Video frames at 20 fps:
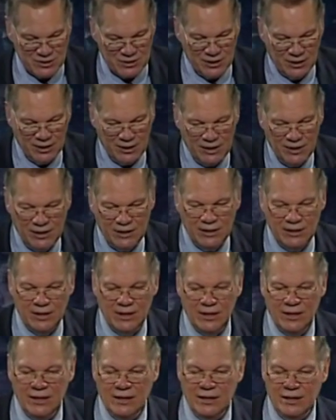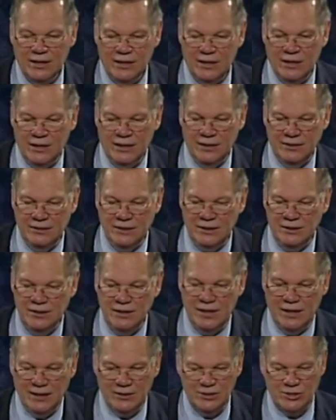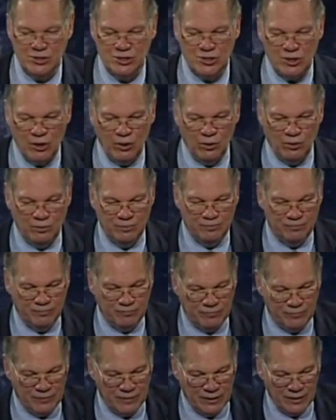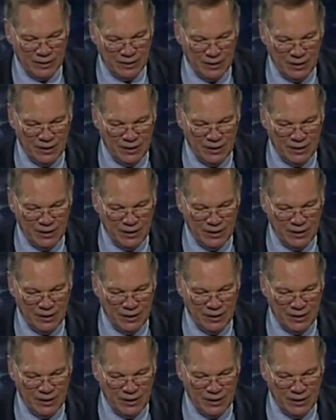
he did not show. In